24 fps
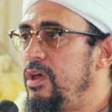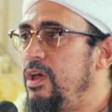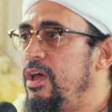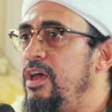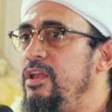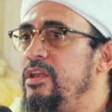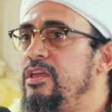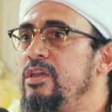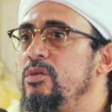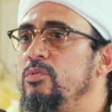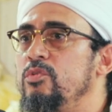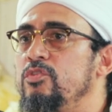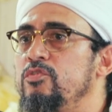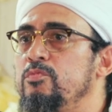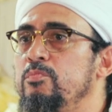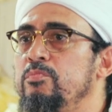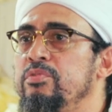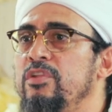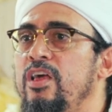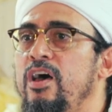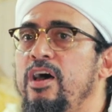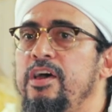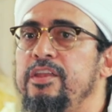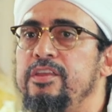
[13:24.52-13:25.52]
and he was
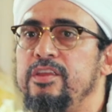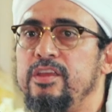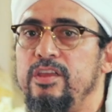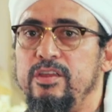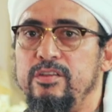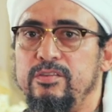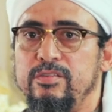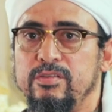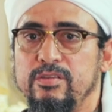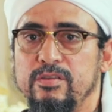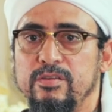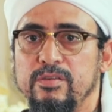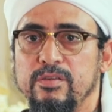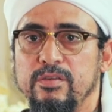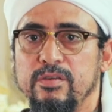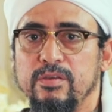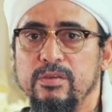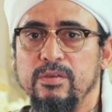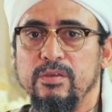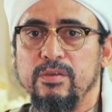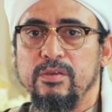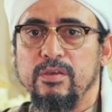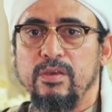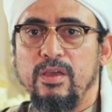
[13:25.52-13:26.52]
bloodied
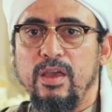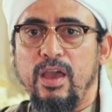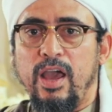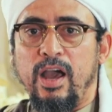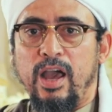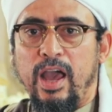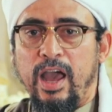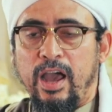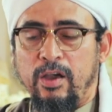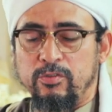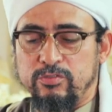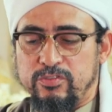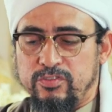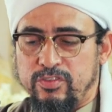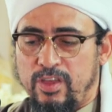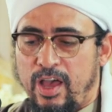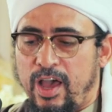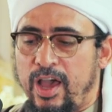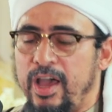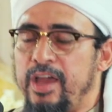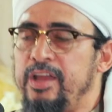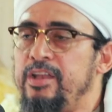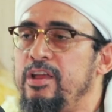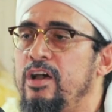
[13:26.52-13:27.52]

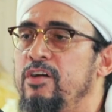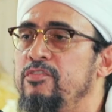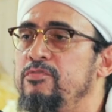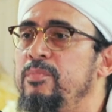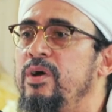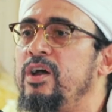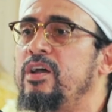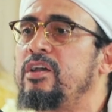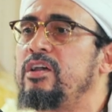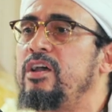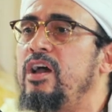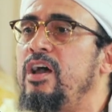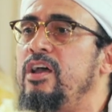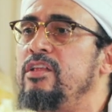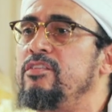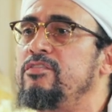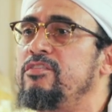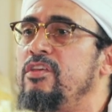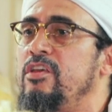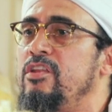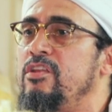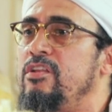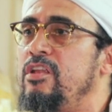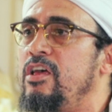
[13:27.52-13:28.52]
outside of Mecca, and
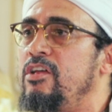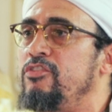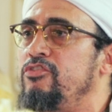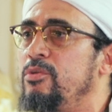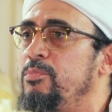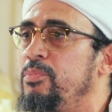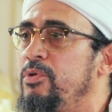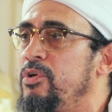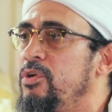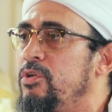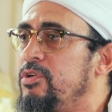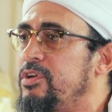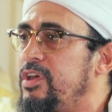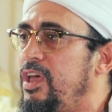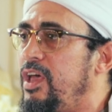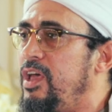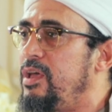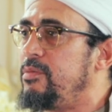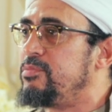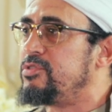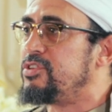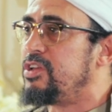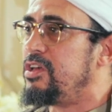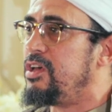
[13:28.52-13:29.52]
Sayyidina Jibril
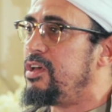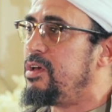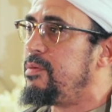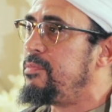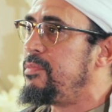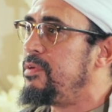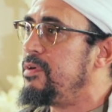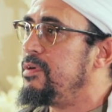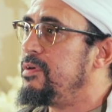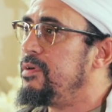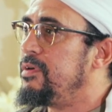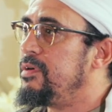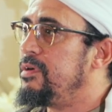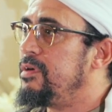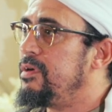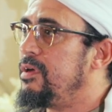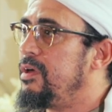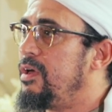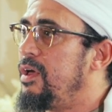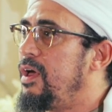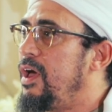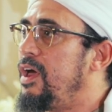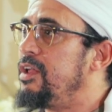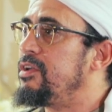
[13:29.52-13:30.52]
came to him
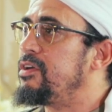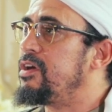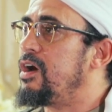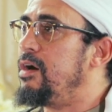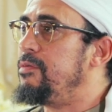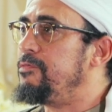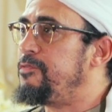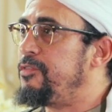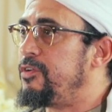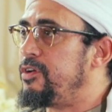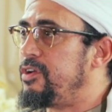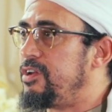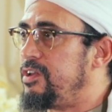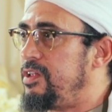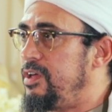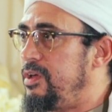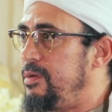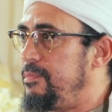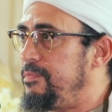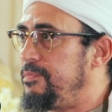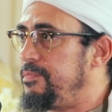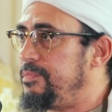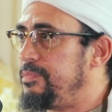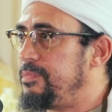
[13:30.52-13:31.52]
and comforted
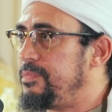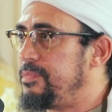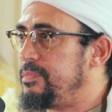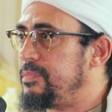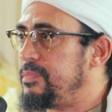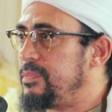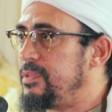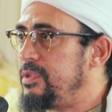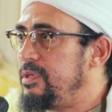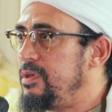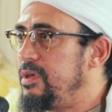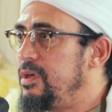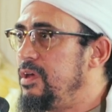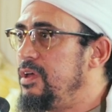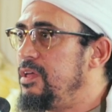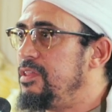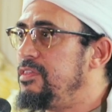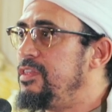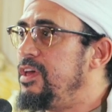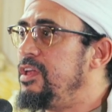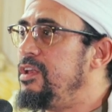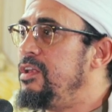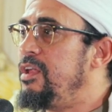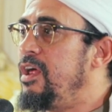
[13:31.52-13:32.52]
him.
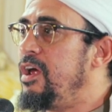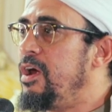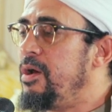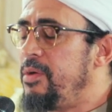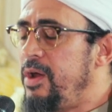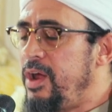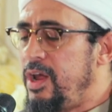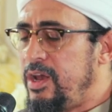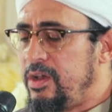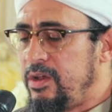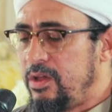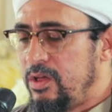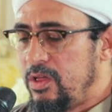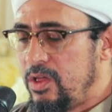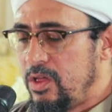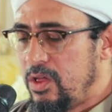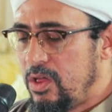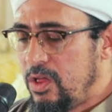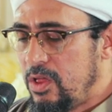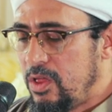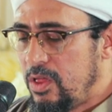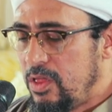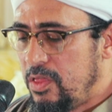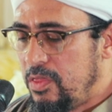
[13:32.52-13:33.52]
They narrate
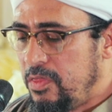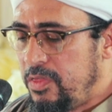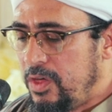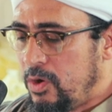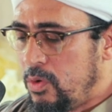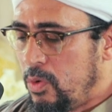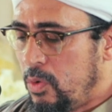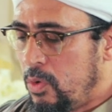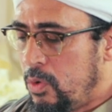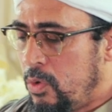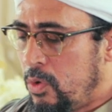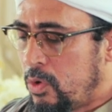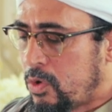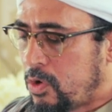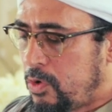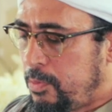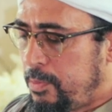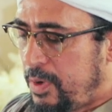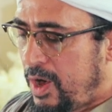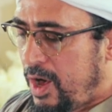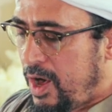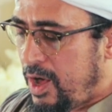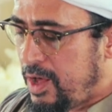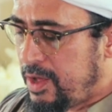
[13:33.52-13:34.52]
that
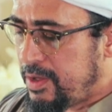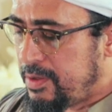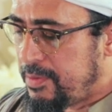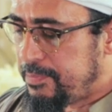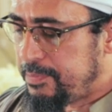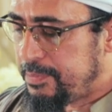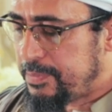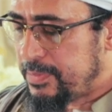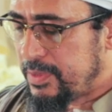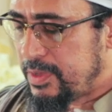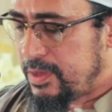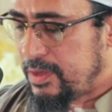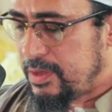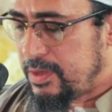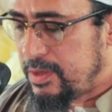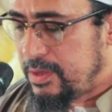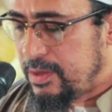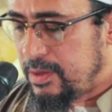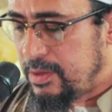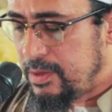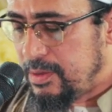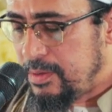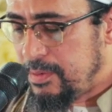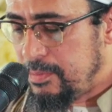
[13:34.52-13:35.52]
Uqbah
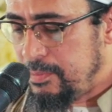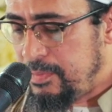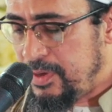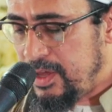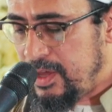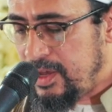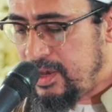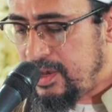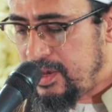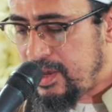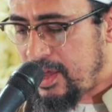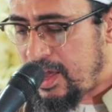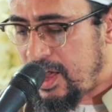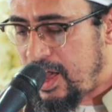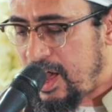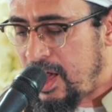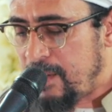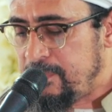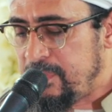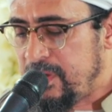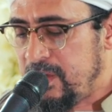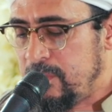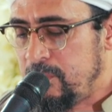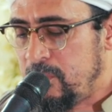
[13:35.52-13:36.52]
bin
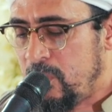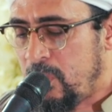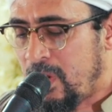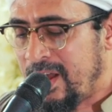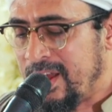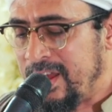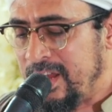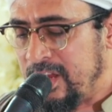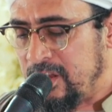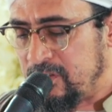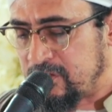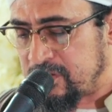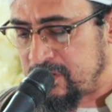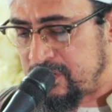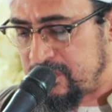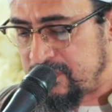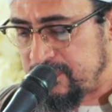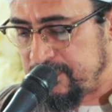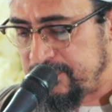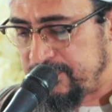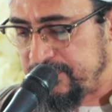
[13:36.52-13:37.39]
Abi Mu'ayt,